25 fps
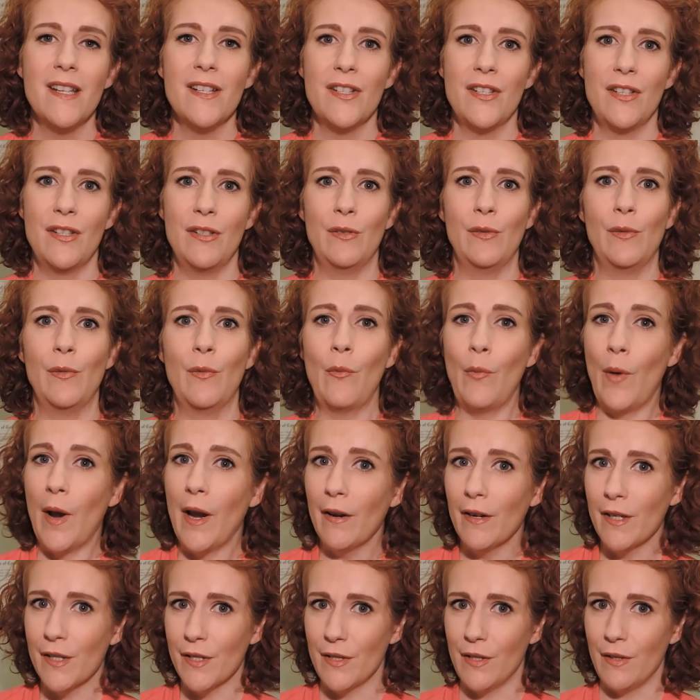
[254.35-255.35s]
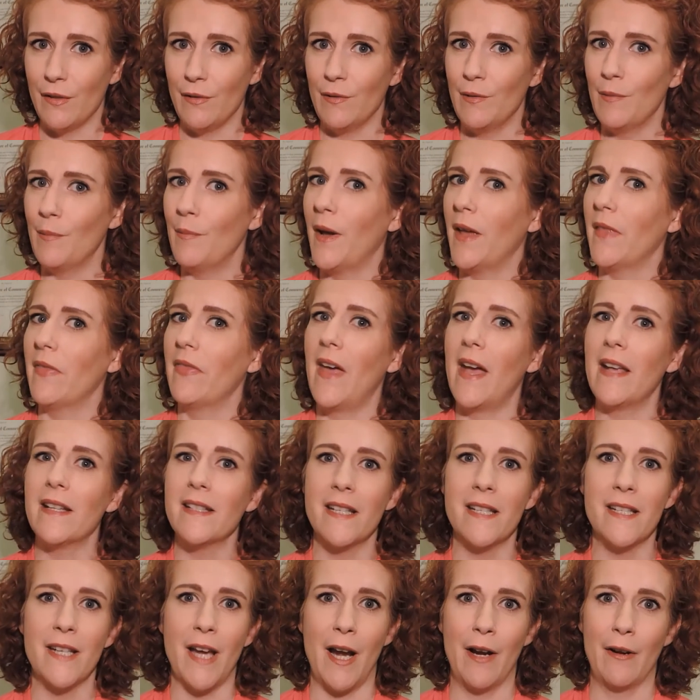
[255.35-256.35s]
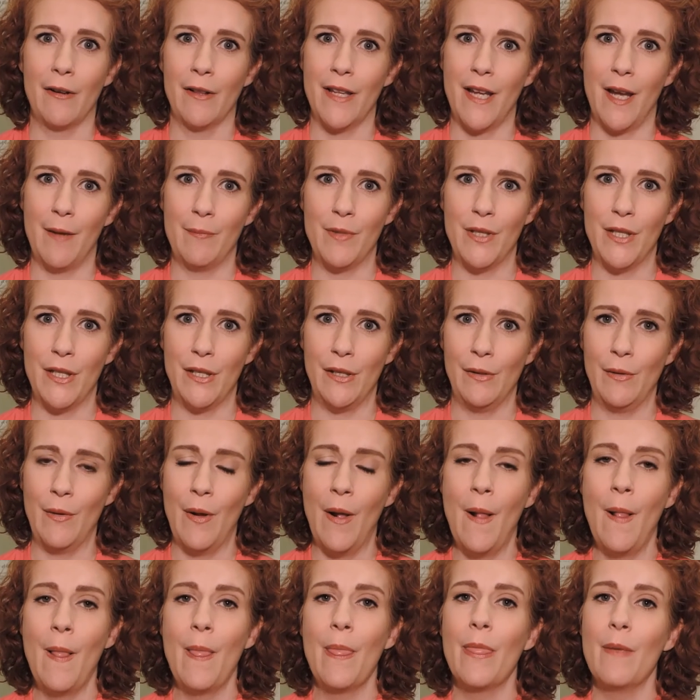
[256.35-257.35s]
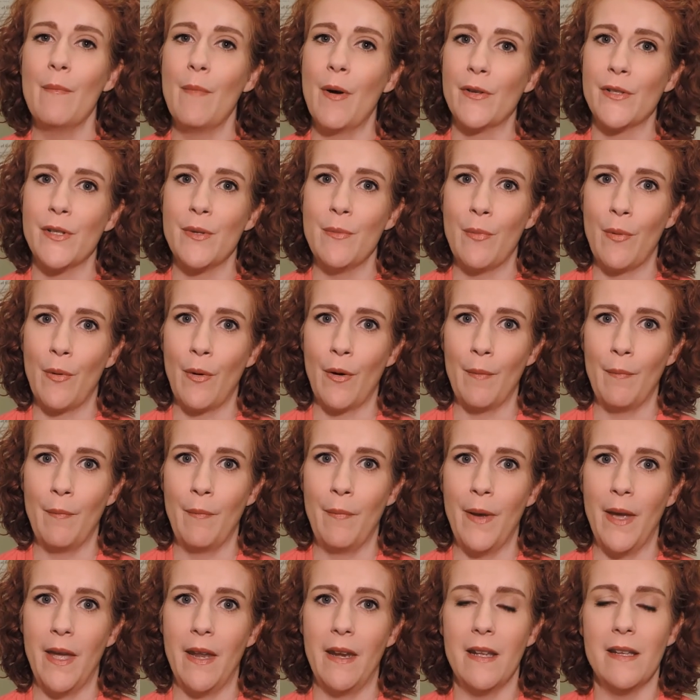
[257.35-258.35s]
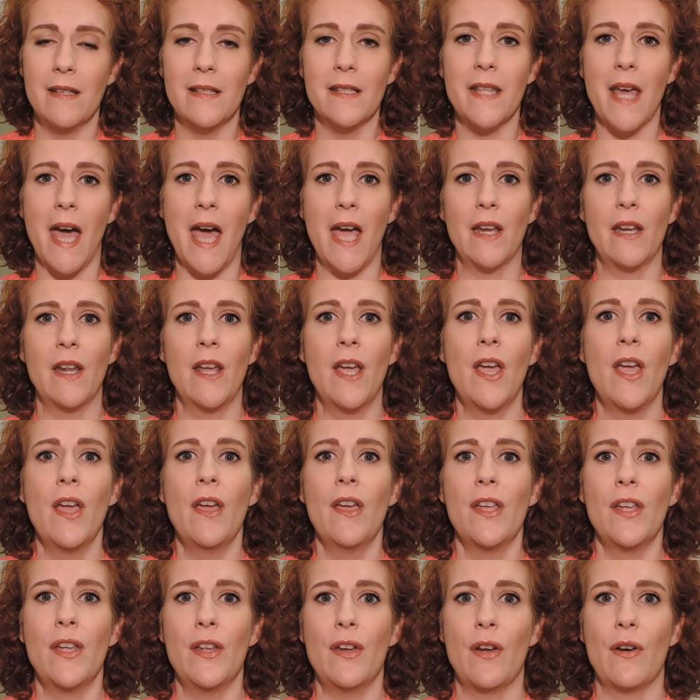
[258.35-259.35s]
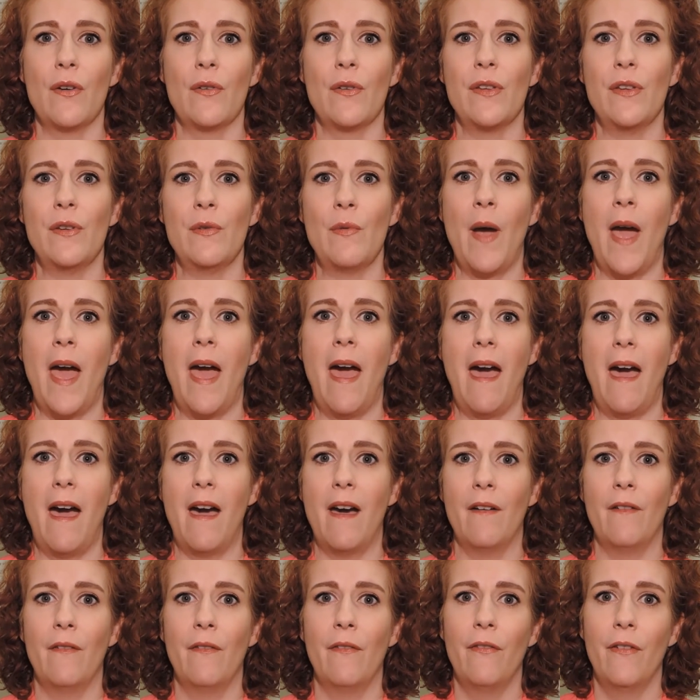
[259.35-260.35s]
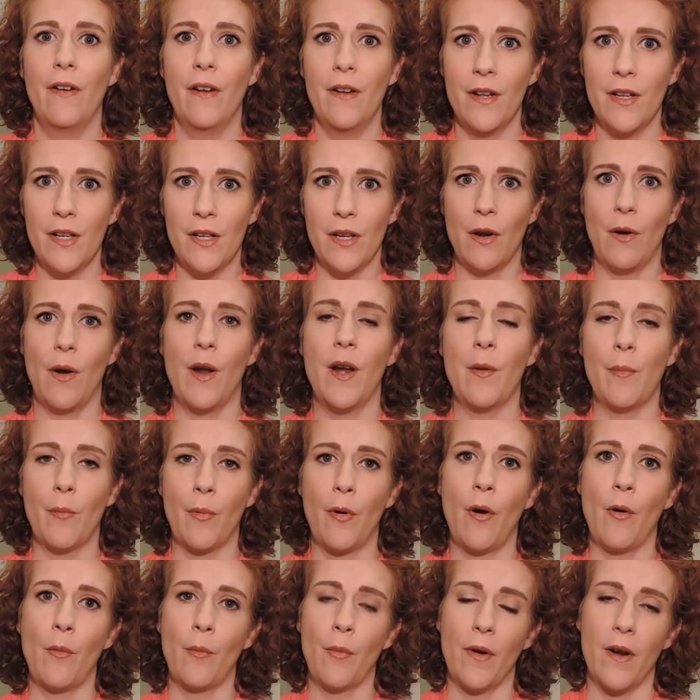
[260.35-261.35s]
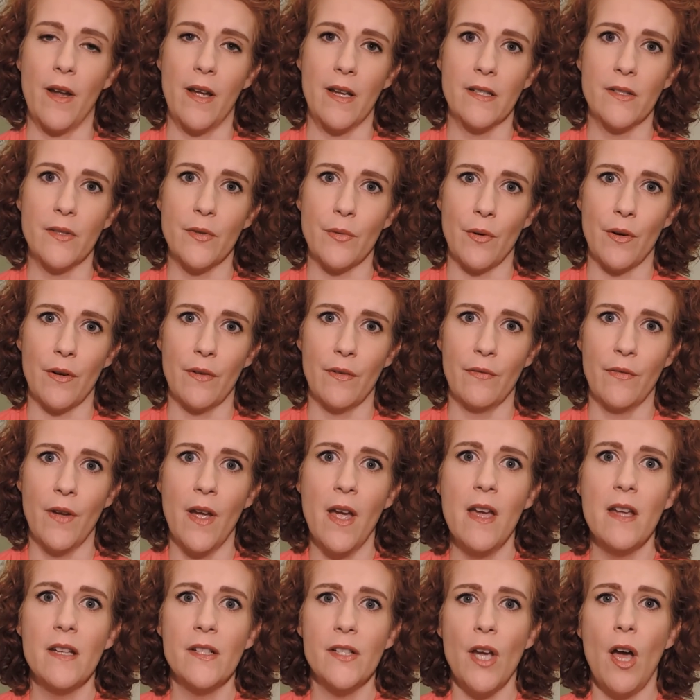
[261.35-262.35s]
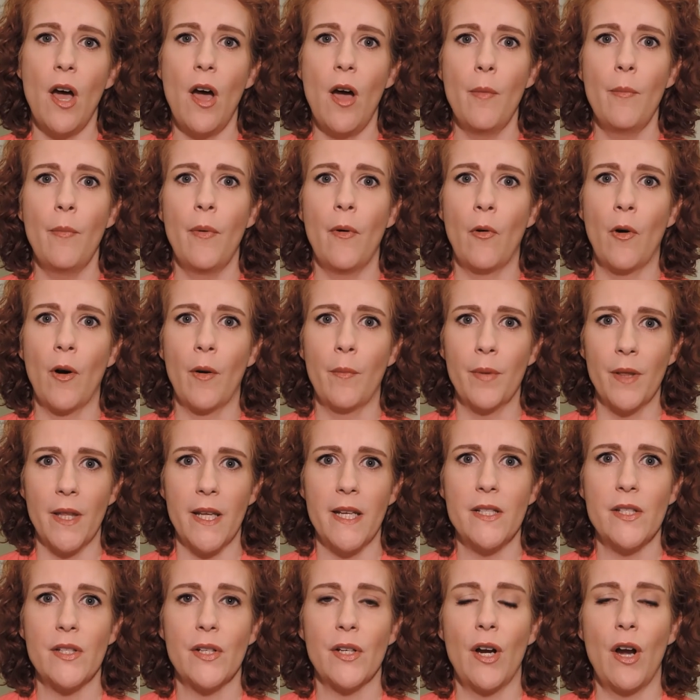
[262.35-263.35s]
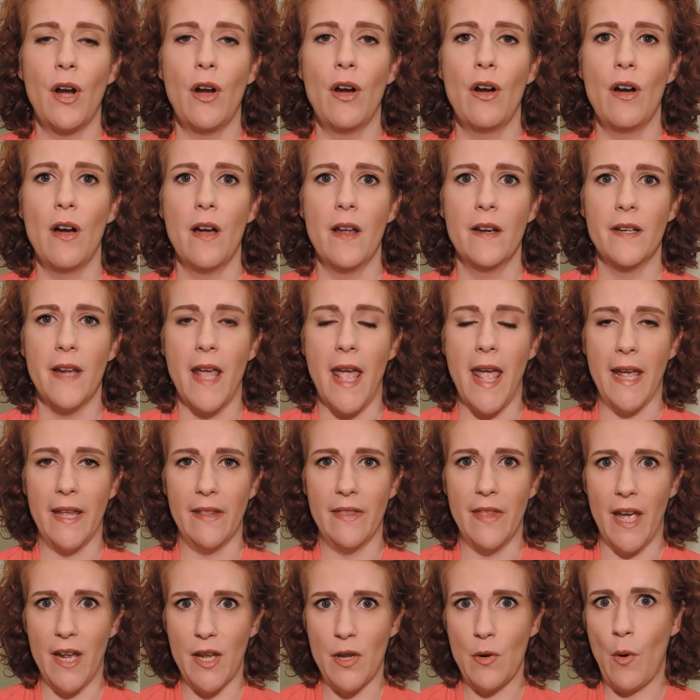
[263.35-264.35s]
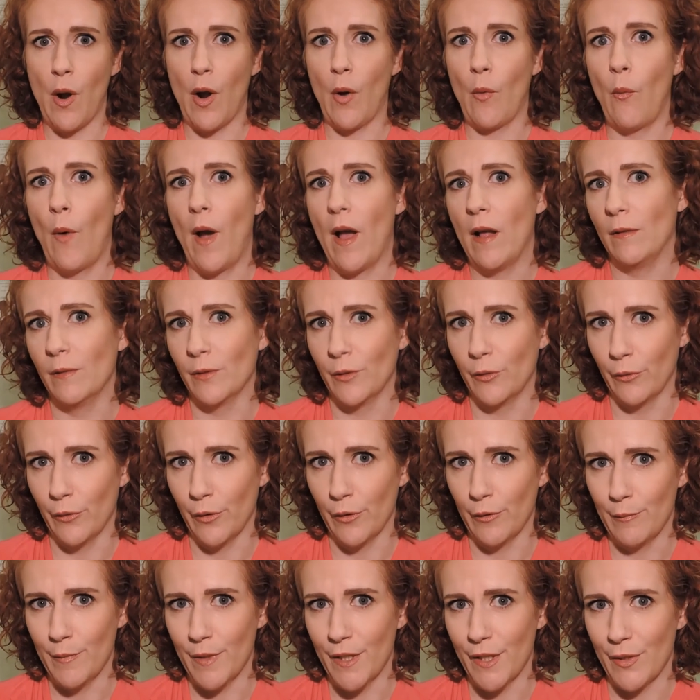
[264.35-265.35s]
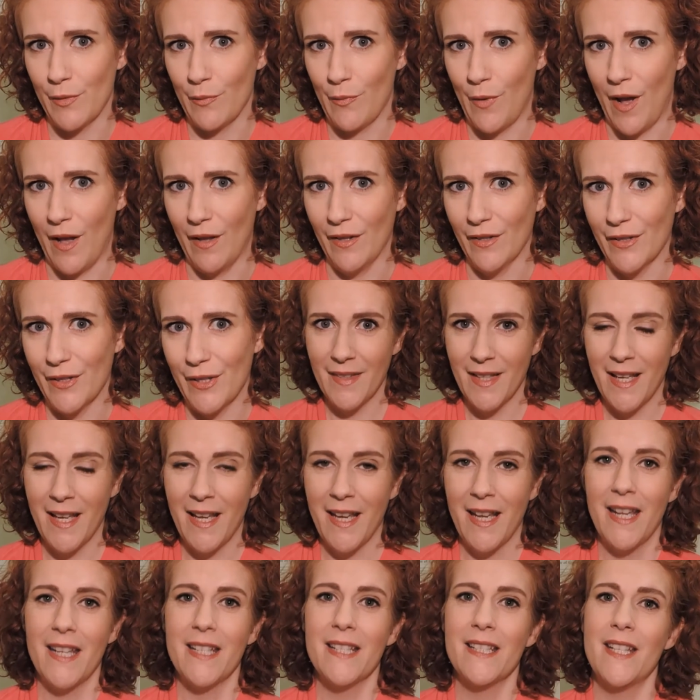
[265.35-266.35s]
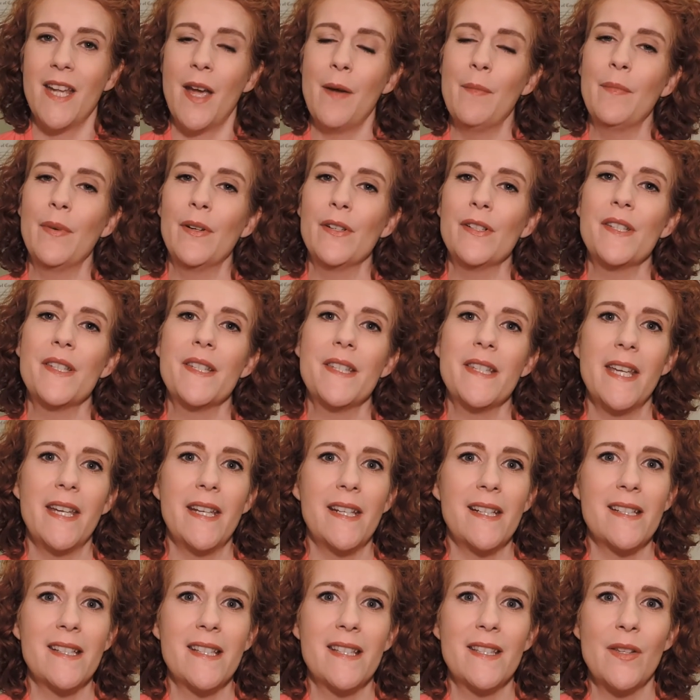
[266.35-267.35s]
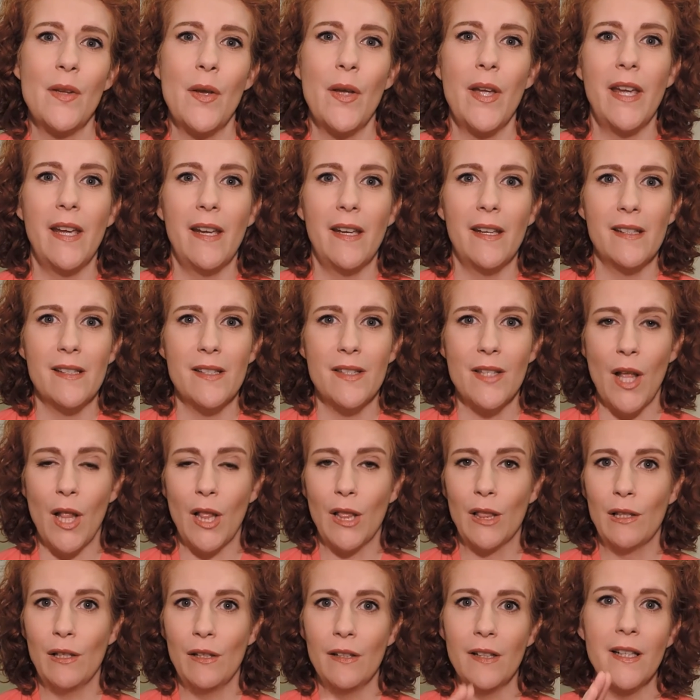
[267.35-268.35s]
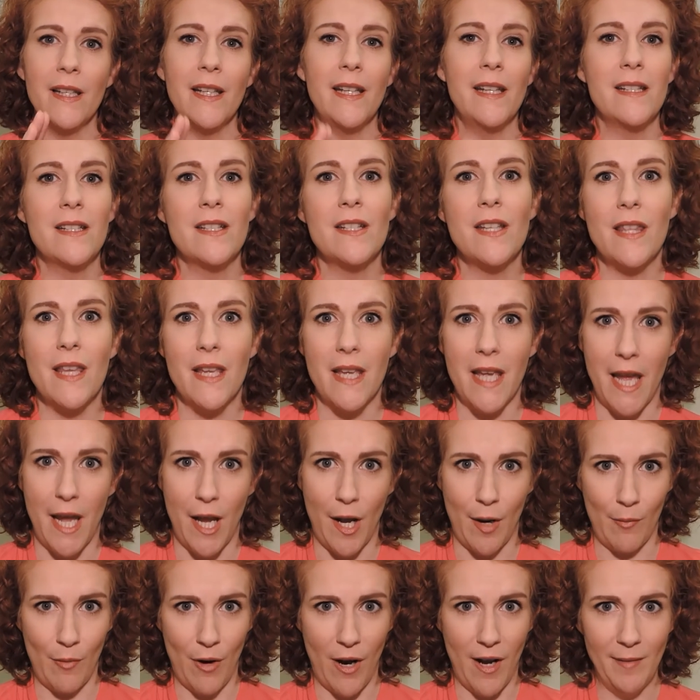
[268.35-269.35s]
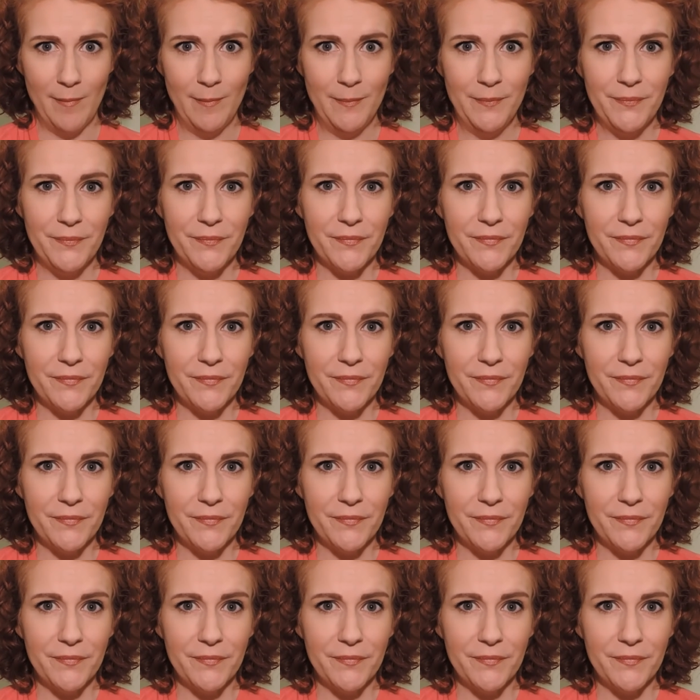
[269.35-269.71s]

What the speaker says: to wear a suit, but that's entirely up to you. The most important bit is that you have an appropriate sort of top or blazer on, and that you are well groomed as well. Number 6 is look into the camera.